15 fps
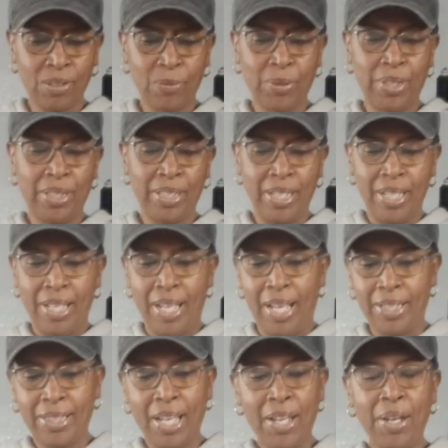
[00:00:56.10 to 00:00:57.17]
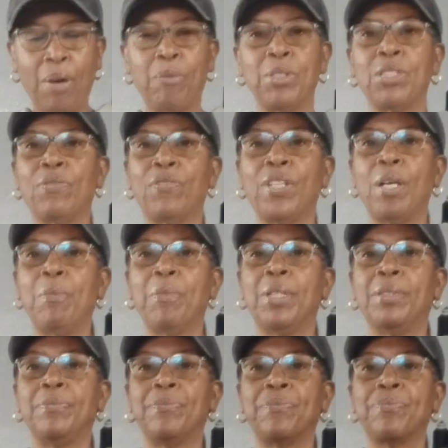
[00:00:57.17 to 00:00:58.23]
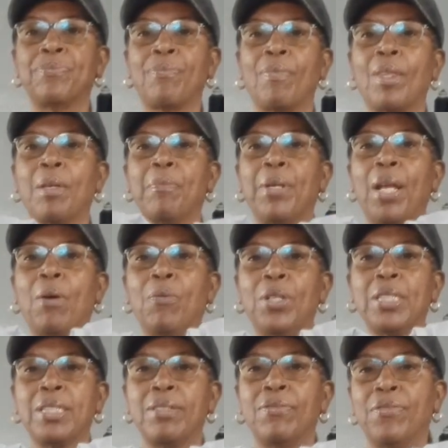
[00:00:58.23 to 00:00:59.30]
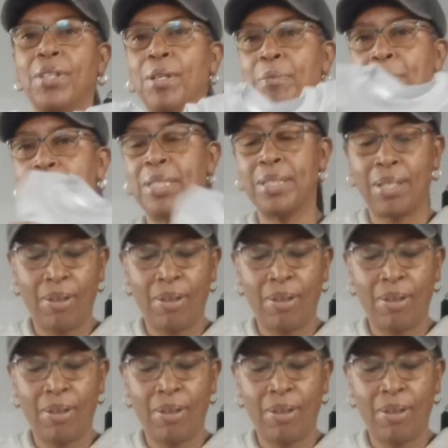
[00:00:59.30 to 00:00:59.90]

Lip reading: one. I thought I was filming, but I wasn't filming,